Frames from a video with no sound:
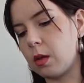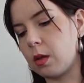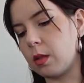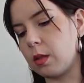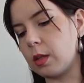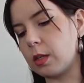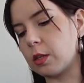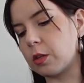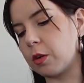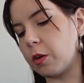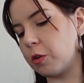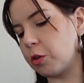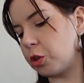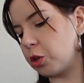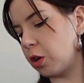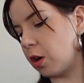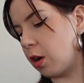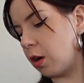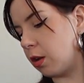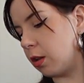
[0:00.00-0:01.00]
This skirt,
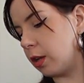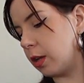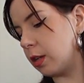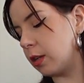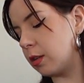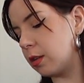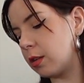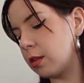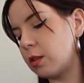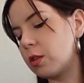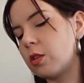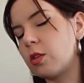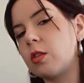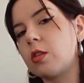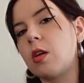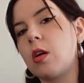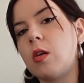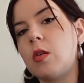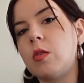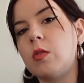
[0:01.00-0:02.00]
y'all, is
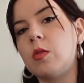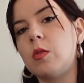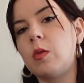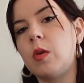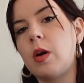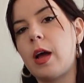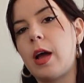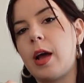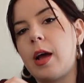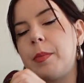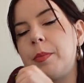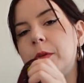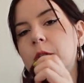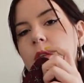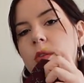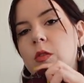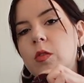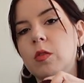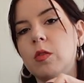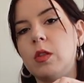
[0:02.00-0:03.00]
so
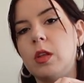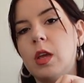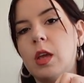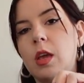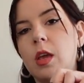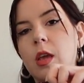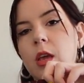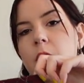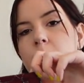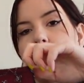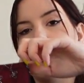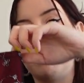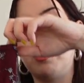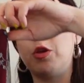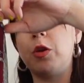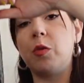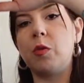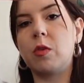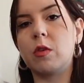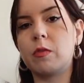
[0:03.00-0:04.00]
absolutely
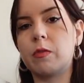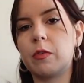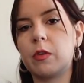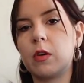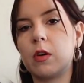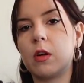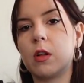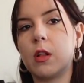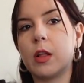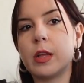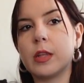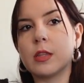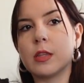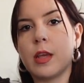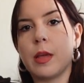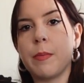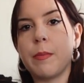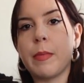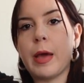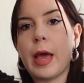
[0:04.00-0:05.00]
beautiful. It's
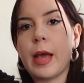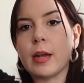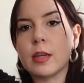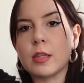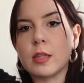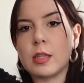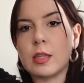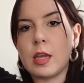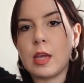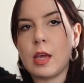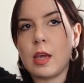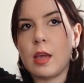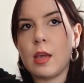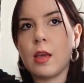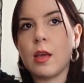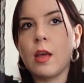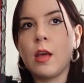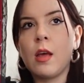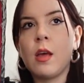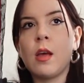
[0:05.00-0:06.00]
a
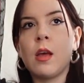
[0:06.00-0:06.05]
maxi